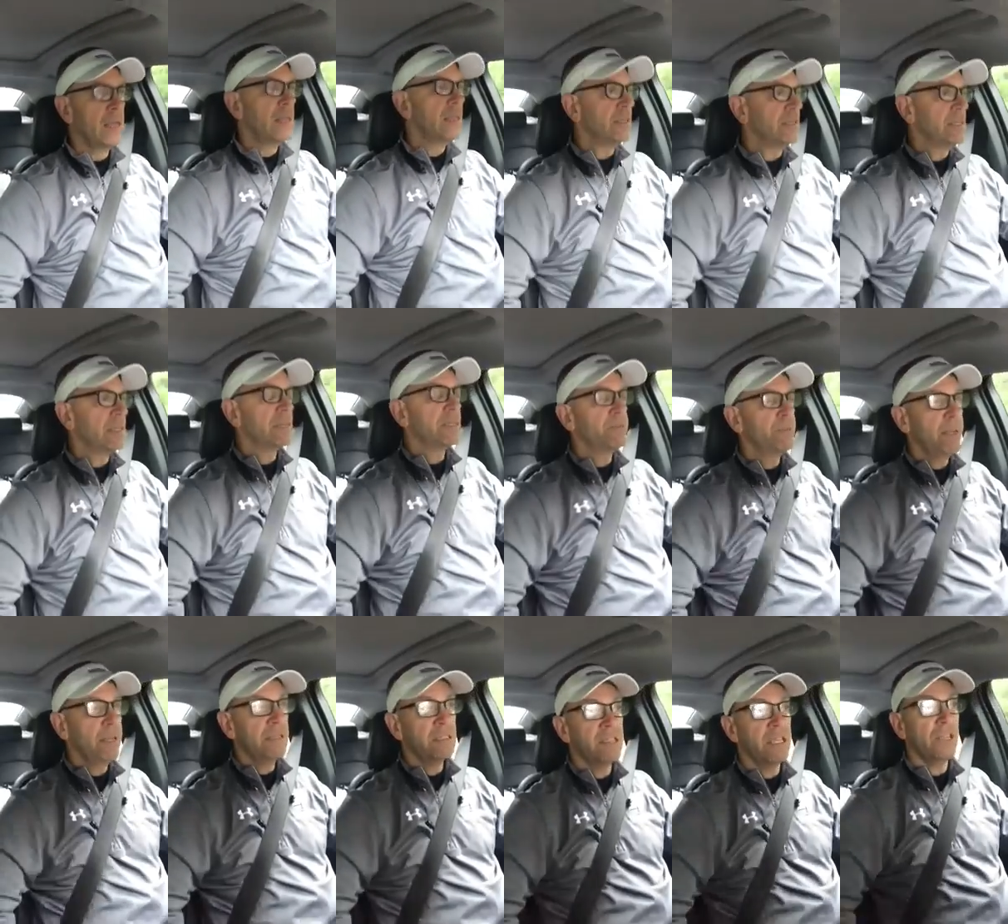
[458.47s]
the 6
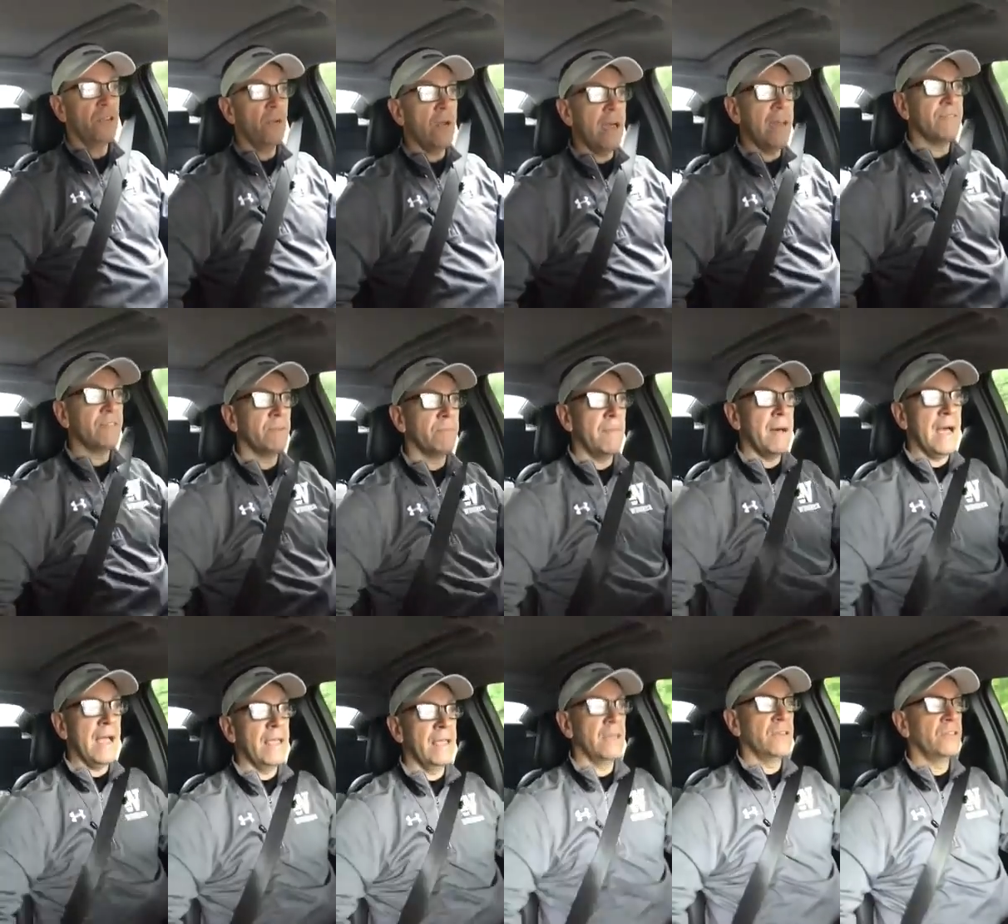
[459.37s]
P's that you have to
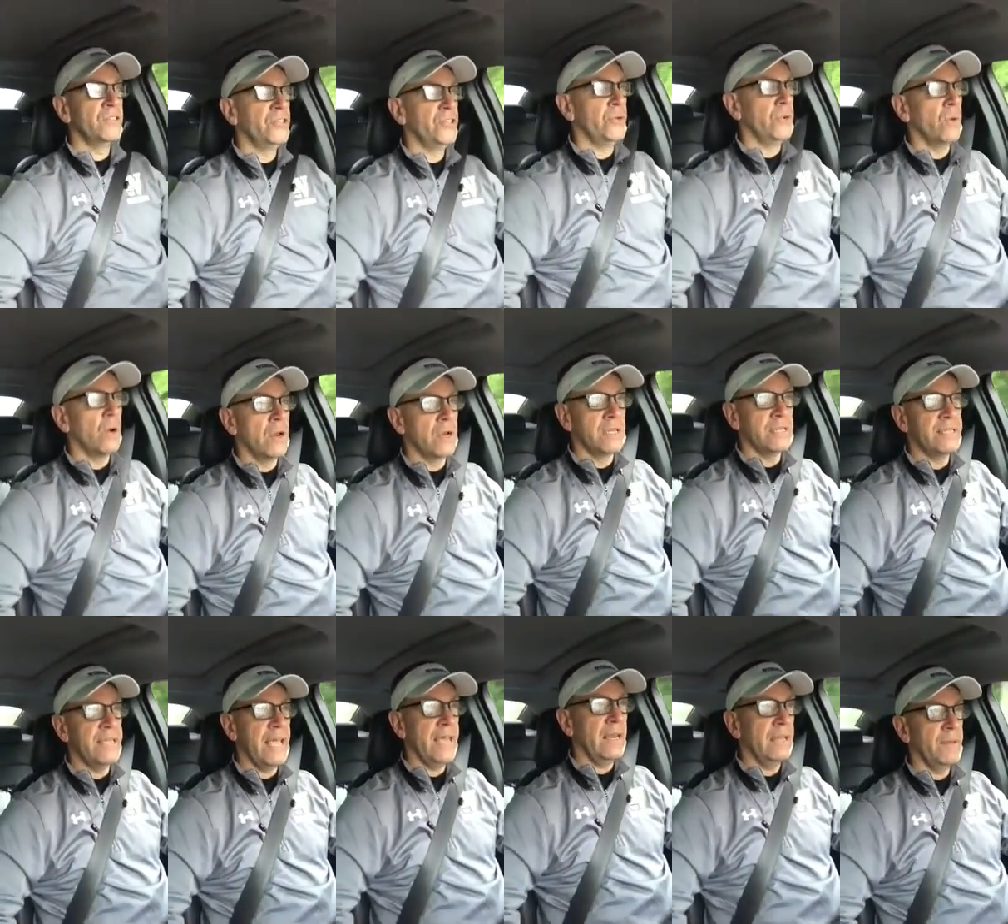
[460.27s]
buy into on a
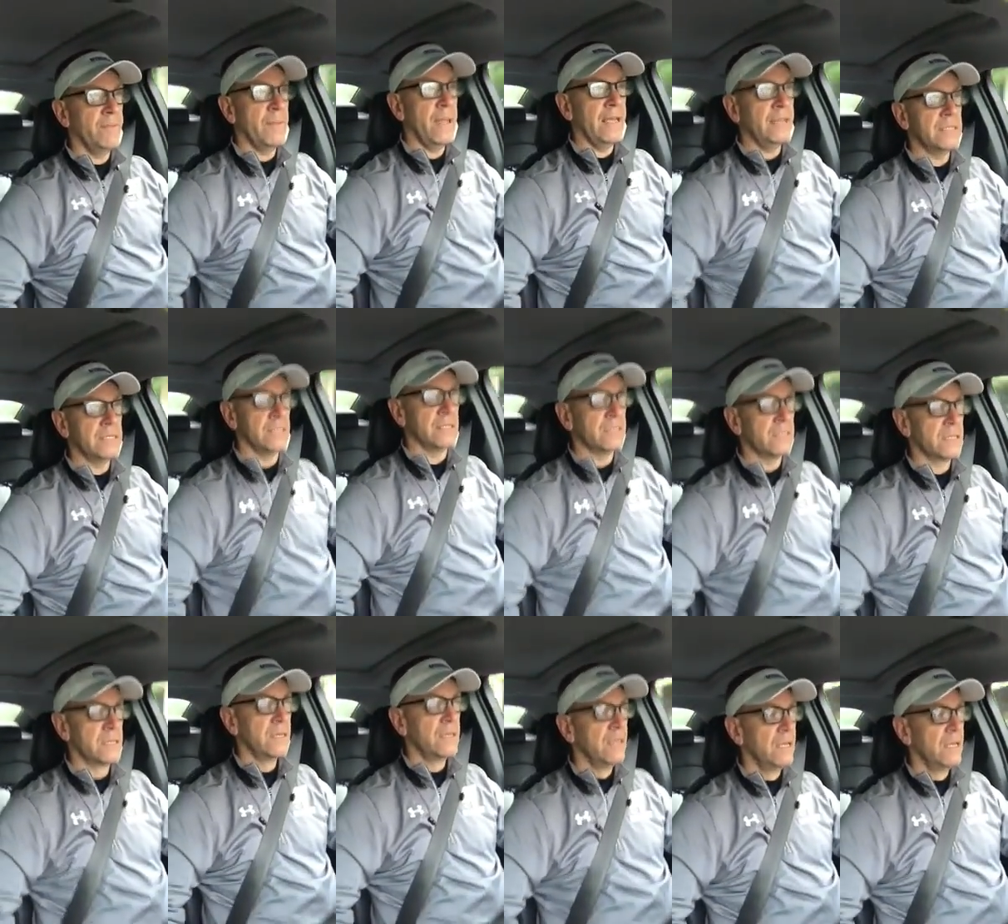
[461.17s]
daily basis.